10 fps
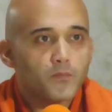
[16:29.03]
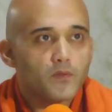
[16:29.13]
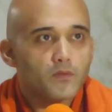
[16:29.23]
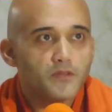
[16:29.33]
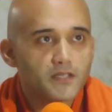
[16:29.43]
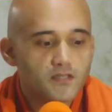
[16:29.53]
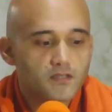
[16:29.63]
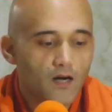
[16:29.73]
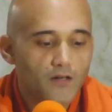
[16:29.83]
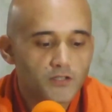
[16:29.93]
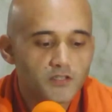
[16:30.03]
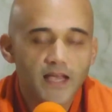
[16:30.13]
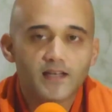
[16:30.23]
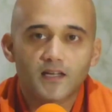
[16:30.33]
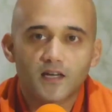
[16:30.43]
this
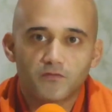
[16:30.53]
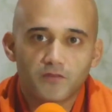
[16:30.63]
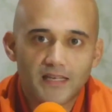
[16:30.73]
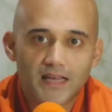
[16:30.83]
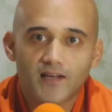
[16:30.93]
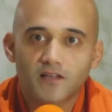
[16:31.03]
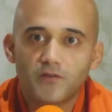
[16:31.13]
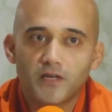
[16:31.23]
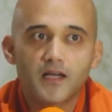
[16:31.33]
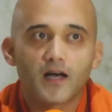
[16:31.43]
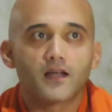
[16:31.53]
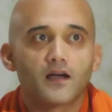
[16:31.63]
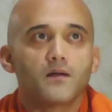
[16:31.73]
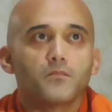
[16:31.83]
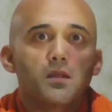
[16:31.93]
understanding of jnana and vijnana
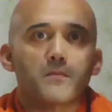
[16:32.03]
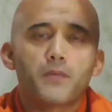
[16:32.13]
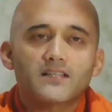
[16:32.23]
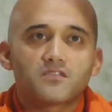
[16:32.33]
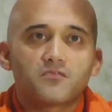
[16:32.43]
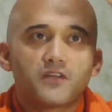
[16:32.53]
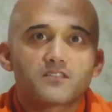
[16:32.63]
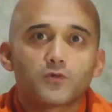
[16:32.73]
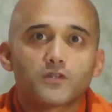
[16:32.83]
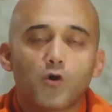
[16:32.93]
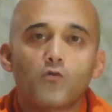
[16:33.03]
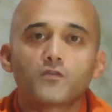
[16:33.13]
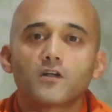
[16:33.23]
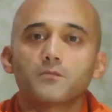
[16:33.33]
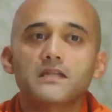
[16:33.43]
best fits with the
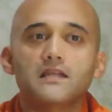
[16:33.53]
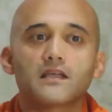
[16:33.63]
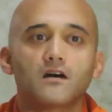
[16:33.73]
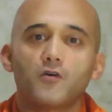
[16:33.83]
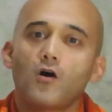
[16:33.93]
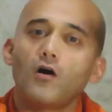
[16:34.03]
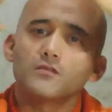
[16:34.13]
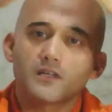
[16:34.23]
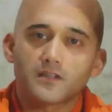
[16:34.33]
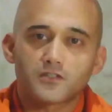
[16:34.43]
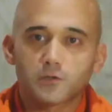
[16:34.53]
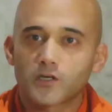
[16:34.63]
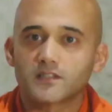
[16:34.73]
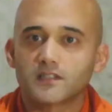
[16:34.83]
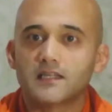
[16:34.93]
overall meaning of all of the other
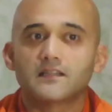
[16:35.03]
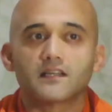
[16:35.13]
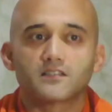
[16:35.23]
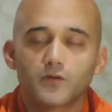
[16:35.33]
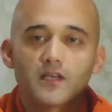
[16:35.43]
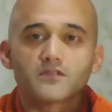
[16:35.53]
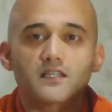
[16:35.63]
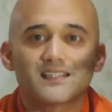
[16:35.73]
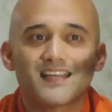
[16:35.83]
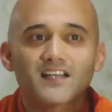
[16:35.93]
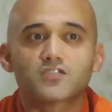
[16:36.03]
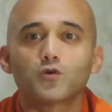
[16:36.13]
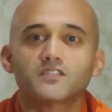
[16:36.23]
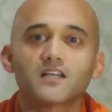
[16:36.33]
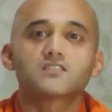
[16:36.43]
shlokas in the Gita. So he gives a
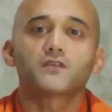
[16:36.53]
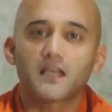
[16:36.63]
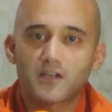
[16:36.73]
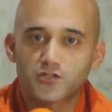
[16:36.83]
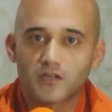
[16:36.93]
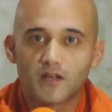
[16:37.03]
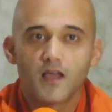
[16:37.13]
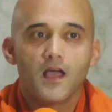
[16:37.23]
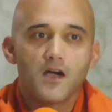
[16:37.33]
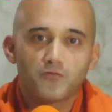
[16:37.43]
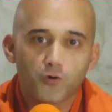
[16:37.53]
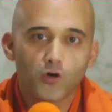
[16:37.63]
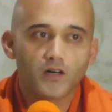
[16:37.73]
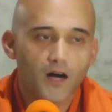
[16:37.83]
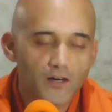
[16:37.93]
contextual justification
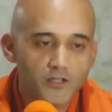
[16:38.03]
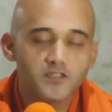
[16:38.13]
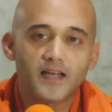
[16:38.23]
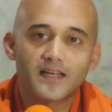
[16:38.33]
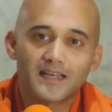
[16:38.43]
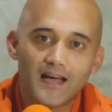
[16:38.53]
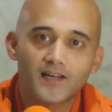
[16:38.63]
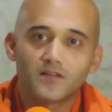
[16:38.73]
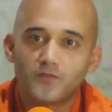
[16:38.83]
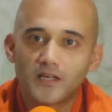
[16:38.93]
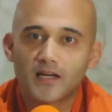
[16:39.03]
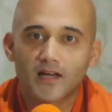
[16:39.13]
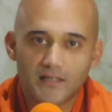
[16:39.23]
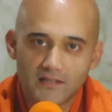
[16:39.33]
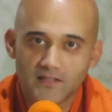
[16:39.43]
for understanding jnana and
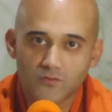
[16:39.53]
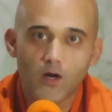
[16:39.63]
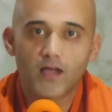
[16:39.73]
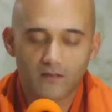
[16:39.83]
vijnana in this way